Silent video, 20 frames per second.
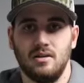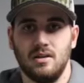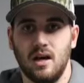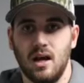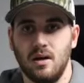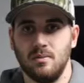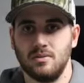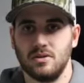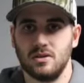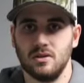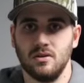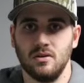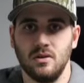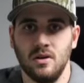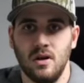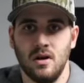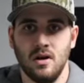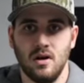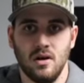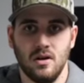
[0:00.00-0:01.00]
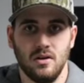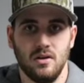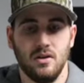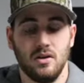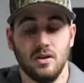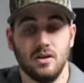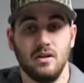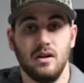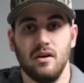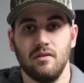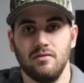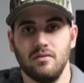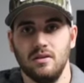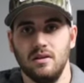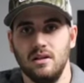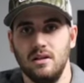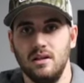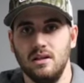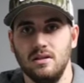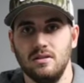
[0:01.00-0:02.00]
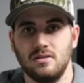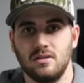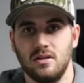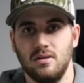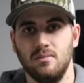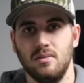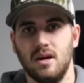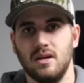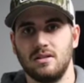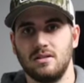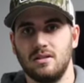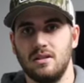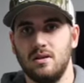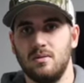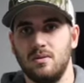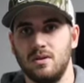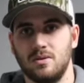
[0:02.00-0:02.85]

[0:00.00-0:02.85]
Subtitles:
time. So you can definitely easily miss them,